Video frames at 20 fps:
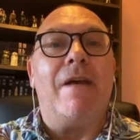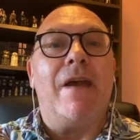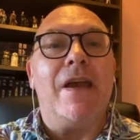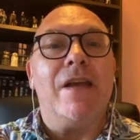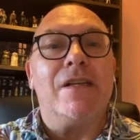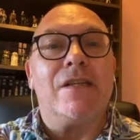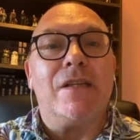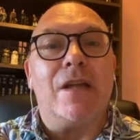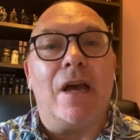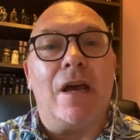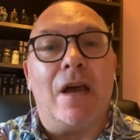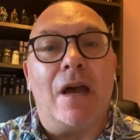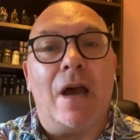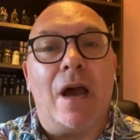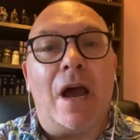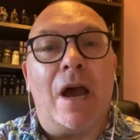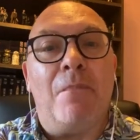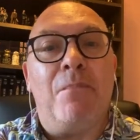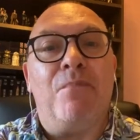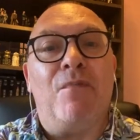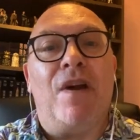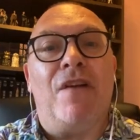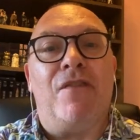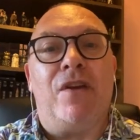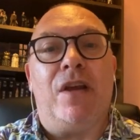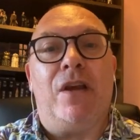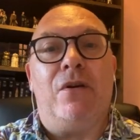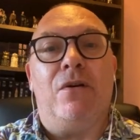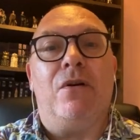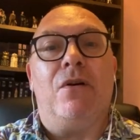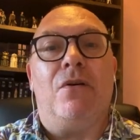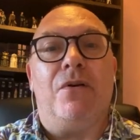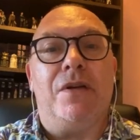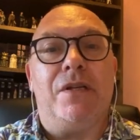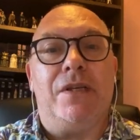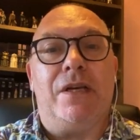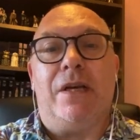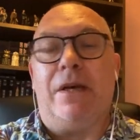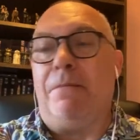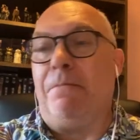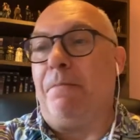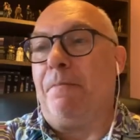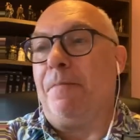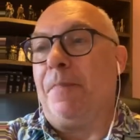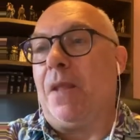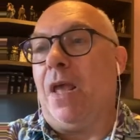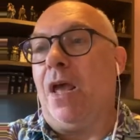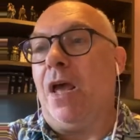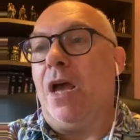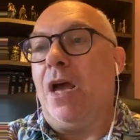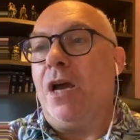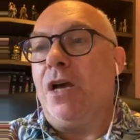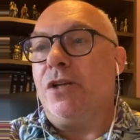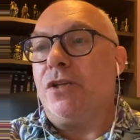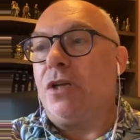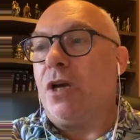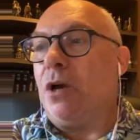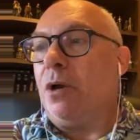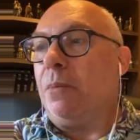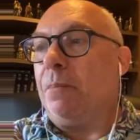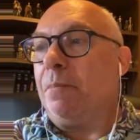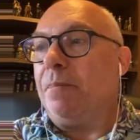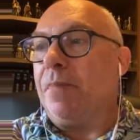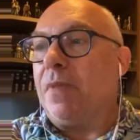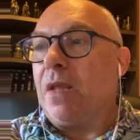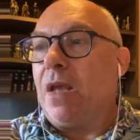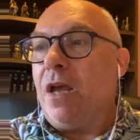it's a very good idea. So